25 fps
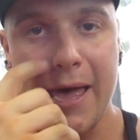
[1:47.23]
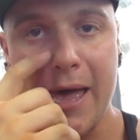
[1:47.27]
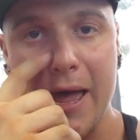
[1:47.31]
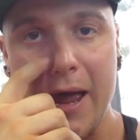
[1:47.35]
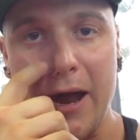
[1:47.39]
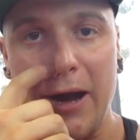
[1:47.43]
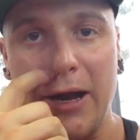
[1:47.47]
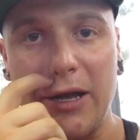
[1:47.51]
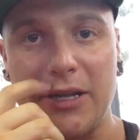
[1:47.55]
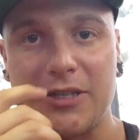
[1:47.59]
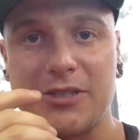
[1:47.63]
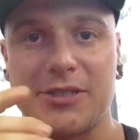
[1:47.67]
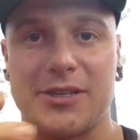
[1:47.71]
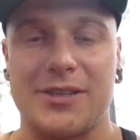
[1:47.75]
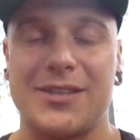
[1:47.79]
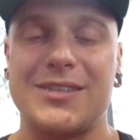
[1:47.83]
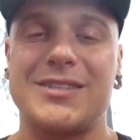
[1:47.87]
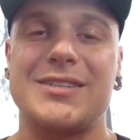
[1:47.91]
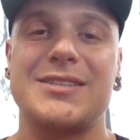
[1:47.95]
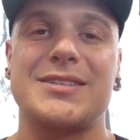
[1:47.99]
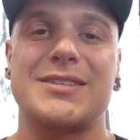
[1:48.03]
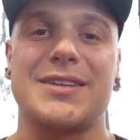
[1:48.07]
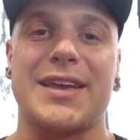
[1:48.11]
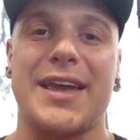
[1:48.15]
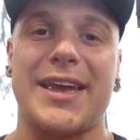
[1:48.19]
All right, so
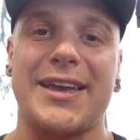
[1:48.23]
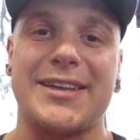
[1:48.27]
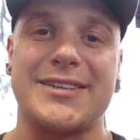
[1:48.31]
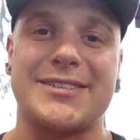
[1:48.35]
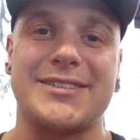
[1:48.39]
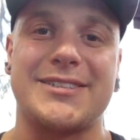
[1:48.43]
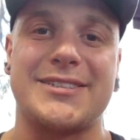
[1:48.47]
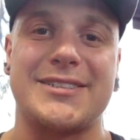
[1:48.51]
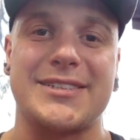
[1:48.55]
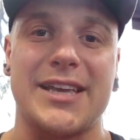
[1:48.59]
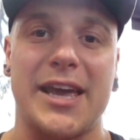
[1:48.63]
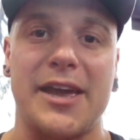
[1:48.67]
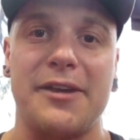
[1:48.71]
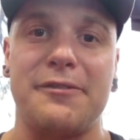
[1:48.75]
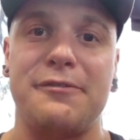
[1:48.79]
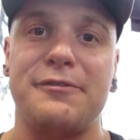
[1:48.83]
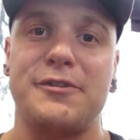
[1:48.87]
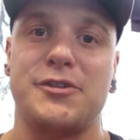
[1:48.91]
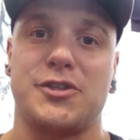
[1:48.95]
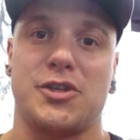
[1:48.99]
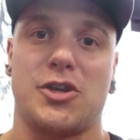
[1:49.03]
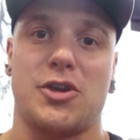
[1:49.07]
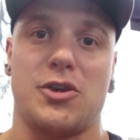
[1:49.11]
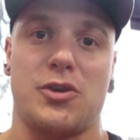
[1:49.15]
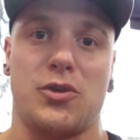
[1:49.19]
this is a safe
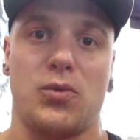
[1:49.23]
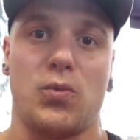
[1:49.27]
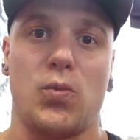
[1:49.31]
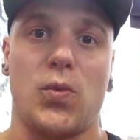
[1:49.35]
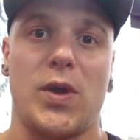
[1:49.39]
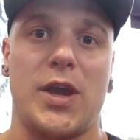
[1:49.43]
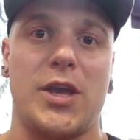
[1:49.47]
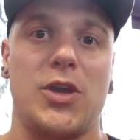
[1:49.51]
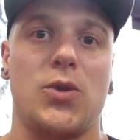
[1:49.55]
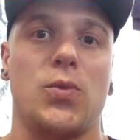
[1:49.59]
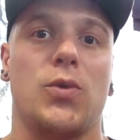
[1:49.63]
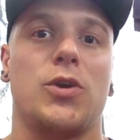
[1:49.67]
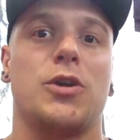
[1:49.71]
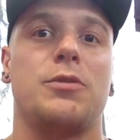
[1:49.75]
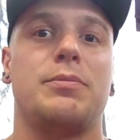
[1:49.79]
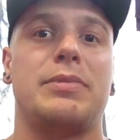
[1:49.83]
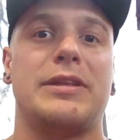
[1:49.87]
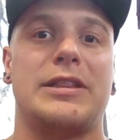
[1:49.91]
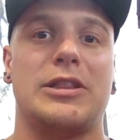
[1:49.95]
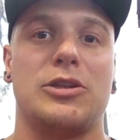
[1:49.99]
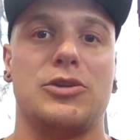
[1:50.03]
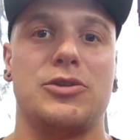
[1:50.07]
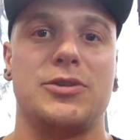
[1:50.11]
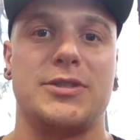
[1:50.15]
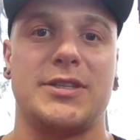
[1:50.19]
zone where you want to be
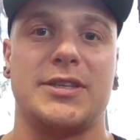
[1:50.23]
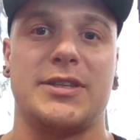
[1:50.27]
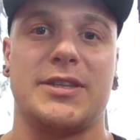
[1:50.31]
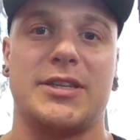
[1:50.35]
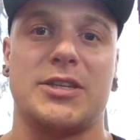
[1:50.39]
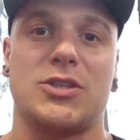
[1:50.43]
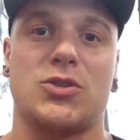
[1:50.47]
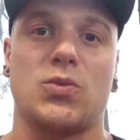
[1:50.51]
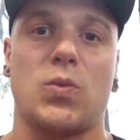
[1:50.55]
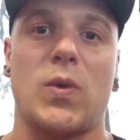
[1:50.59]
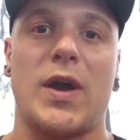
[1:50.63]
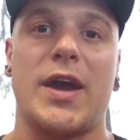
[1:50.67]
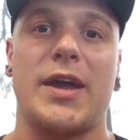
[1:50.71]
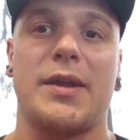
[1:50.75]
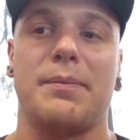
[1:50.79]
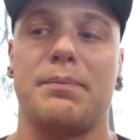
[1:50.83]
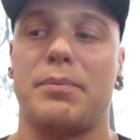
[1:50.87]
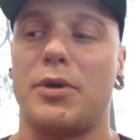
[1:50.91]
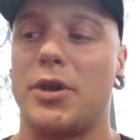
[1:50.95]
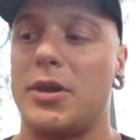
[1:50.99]
losing this weight.